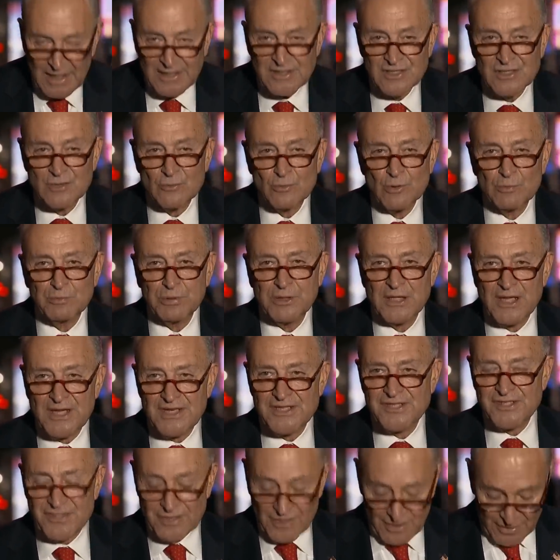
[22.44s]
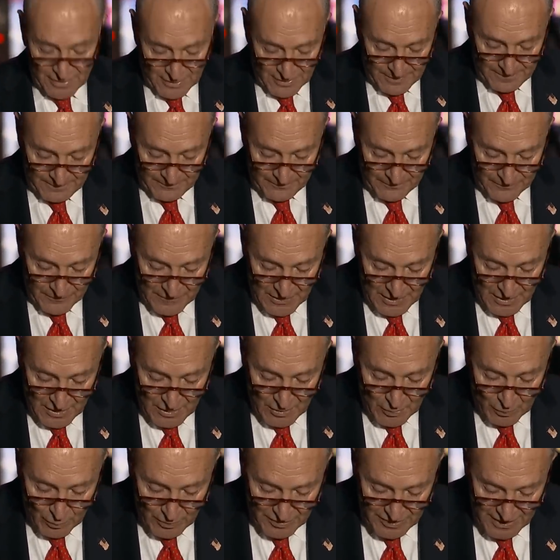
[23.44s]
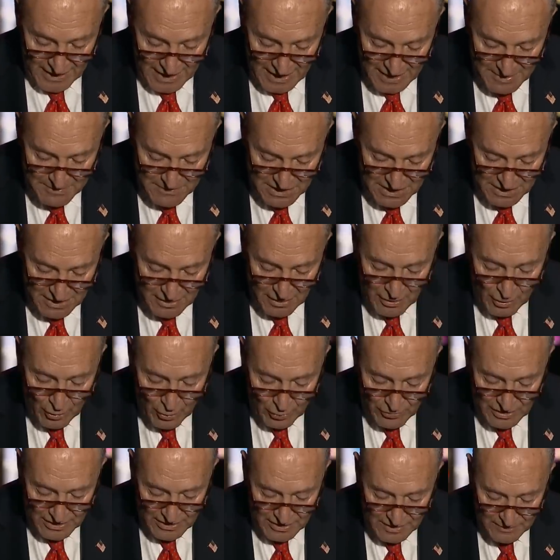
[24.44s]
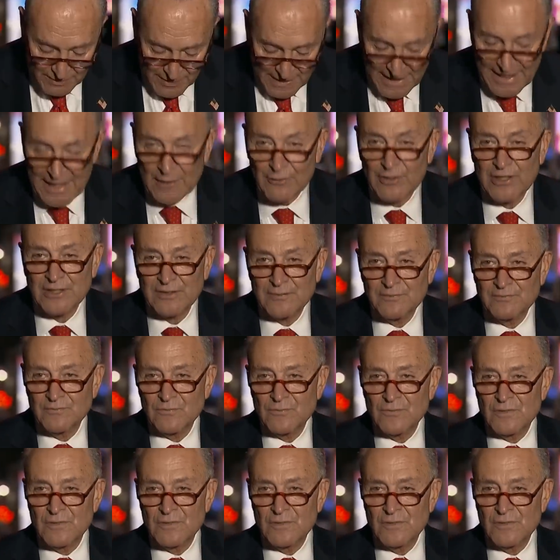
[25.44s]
And to replace her with Amy Coney Barrett,